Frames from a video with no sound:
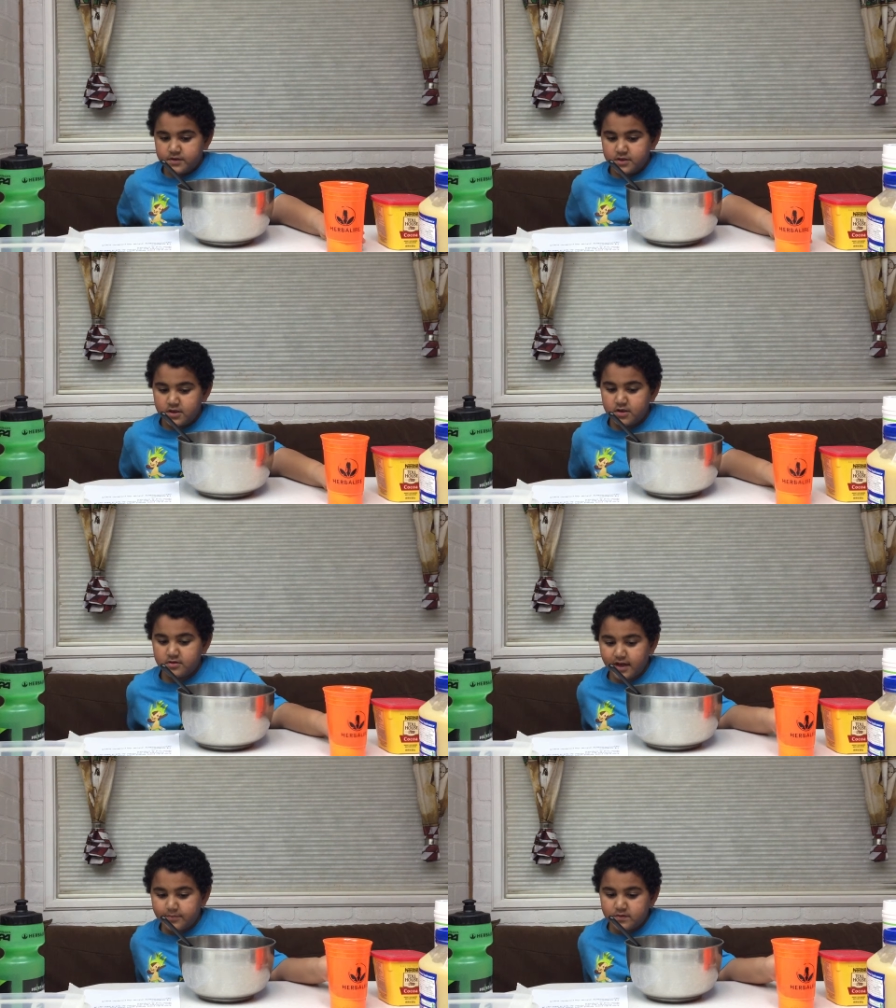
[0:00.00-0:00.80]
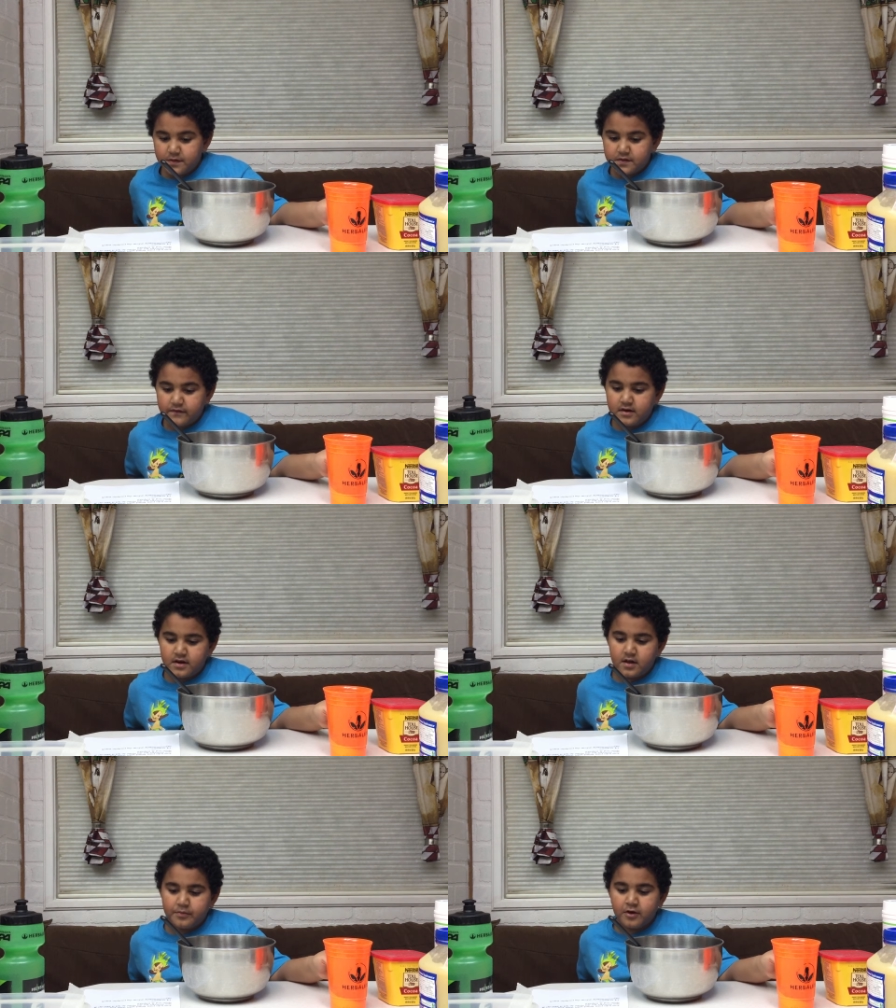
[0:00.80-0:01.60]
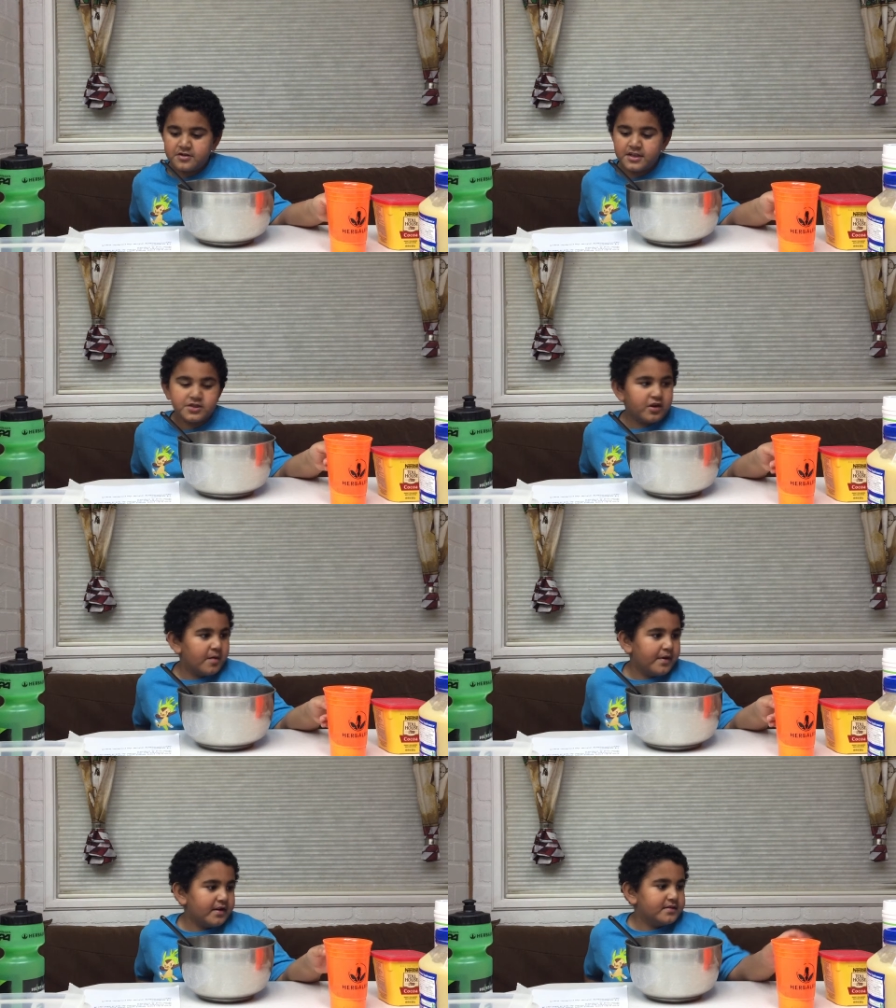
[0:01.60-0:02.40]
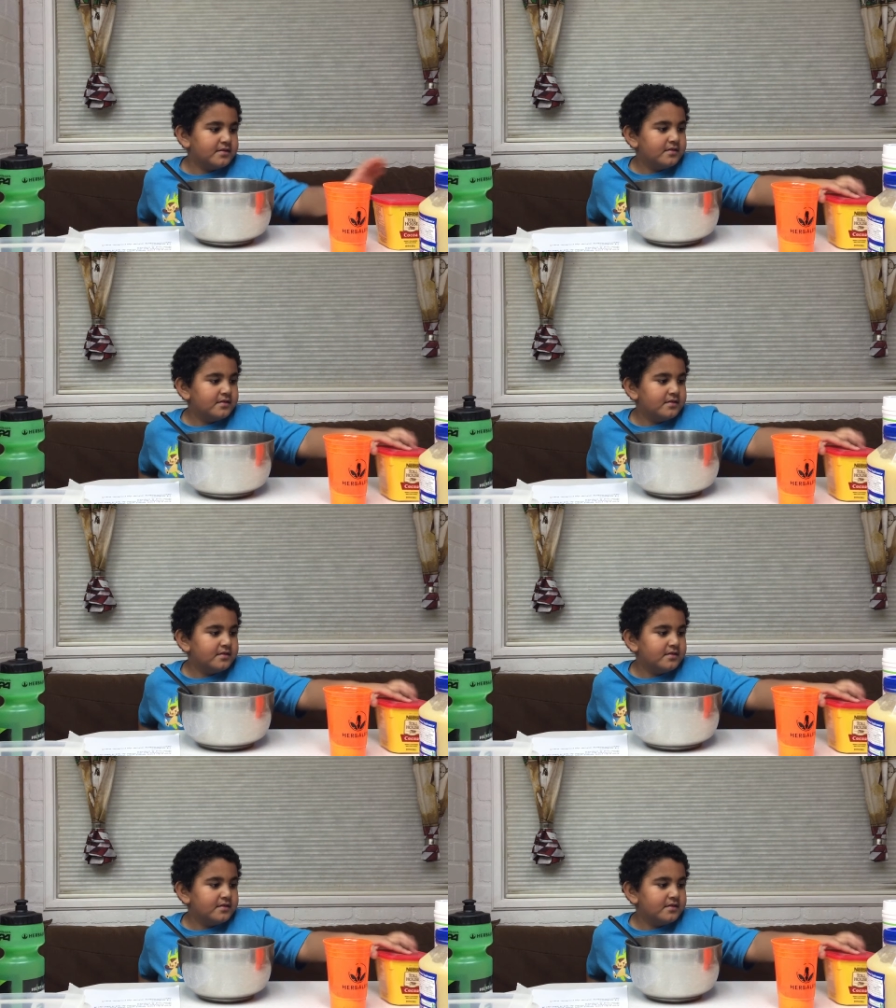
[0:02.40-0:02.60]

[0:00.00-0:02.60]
2 tablespoons of vanilla protein drink mix.